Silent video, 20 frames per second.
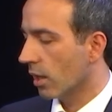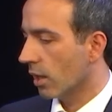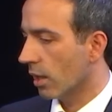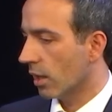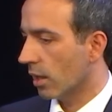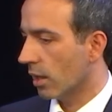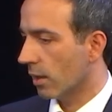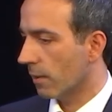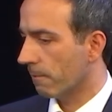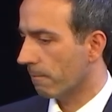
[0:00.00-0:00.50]

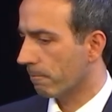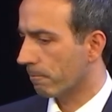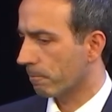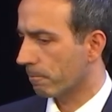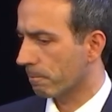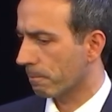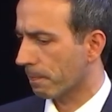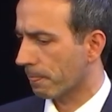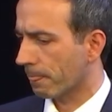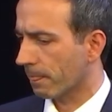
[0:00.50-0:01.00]

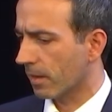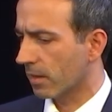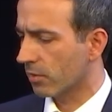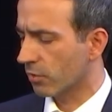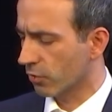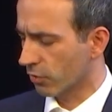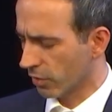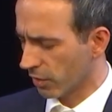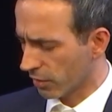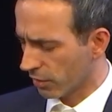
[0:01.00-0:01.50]
um,
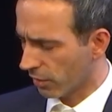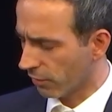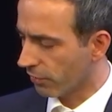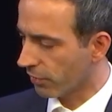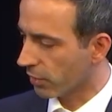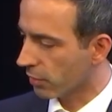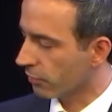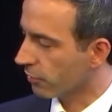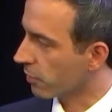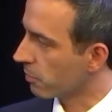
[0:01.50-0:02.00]
it's really
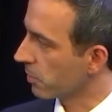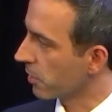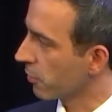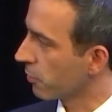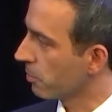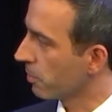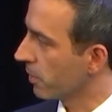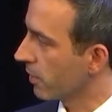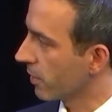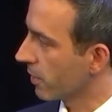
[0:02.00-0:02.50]
difficult for me
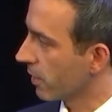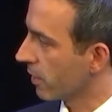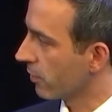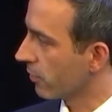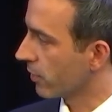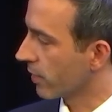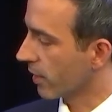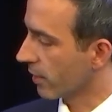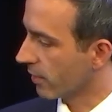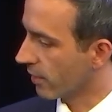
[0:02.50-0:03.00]
to
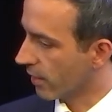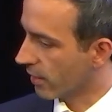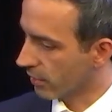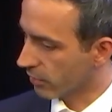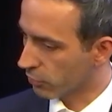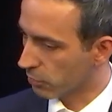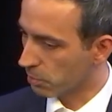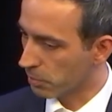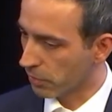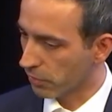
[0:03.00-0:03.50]
believe that that
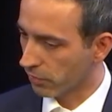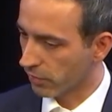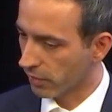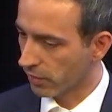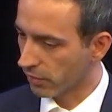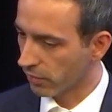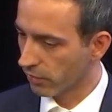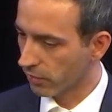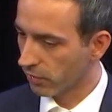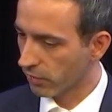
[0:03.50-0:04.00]

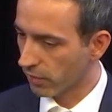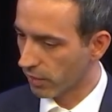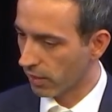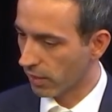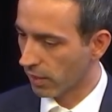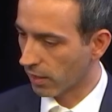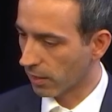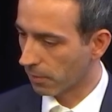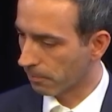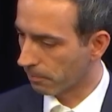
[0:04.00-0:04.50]
experience
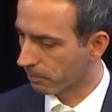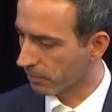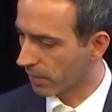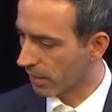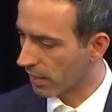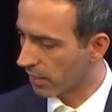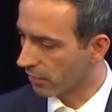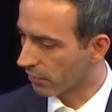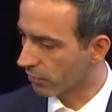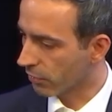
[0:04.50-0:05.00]
um,
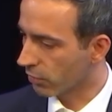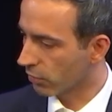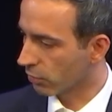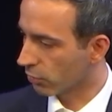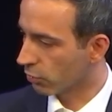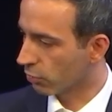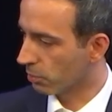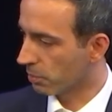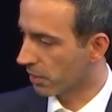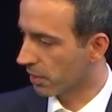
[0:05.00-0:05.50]
is
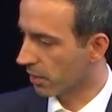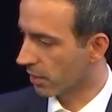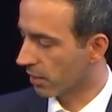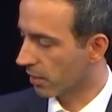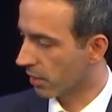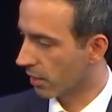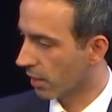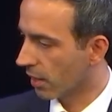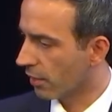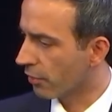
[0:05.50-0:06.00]
going to
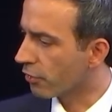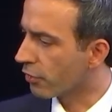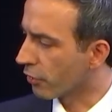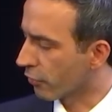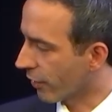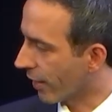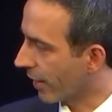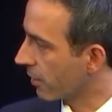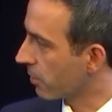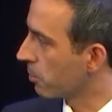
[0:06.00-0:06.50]
be the
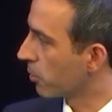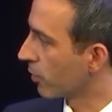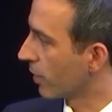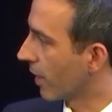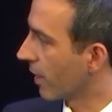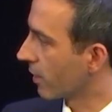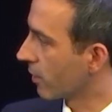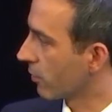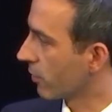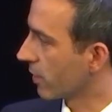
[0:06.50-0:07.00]
right
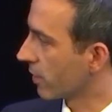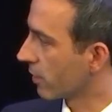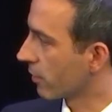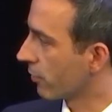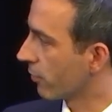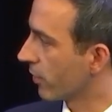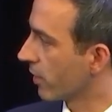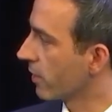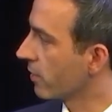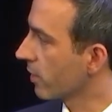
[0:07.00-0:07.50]
modality of
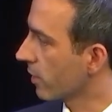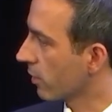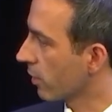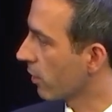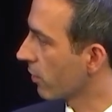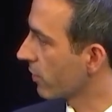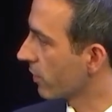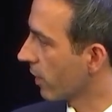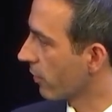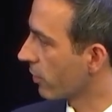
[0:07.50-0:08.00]
interface
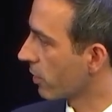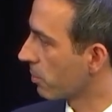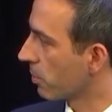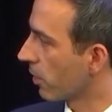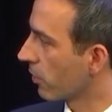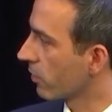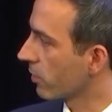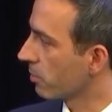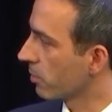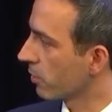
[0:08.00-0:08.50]
across every
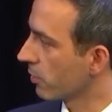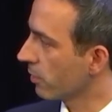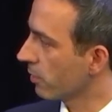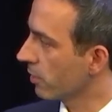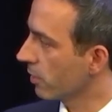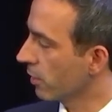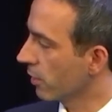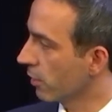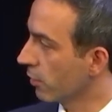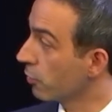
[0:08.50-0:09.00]
possible
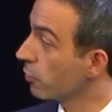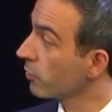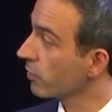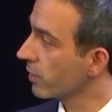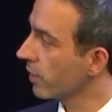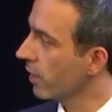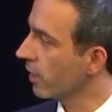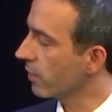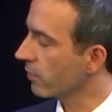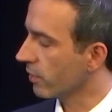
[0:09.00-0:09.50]
uh, use
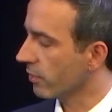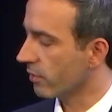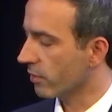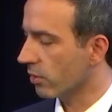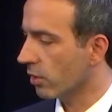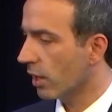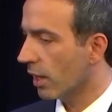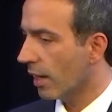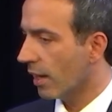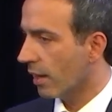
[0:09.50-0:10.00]
case. And
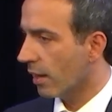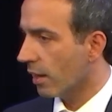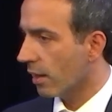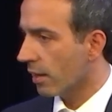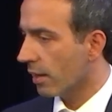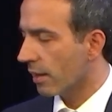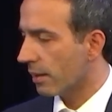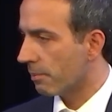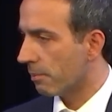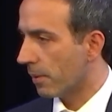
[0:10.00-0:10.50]
so
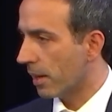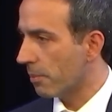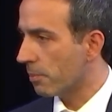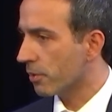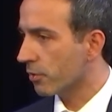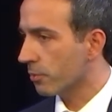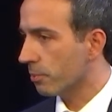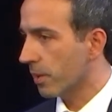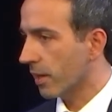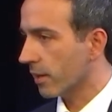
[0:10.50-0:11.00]
my
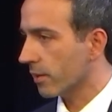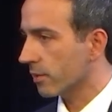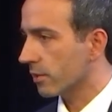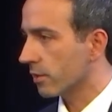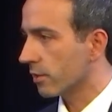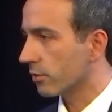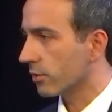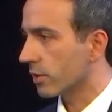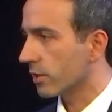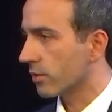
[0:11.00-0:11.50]

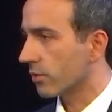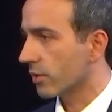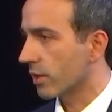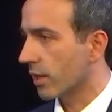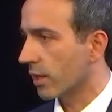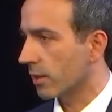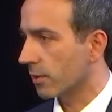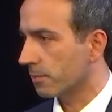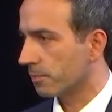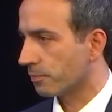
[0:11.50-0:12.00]
perspective is
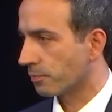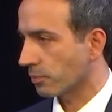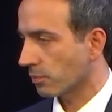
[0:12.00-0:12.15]
that,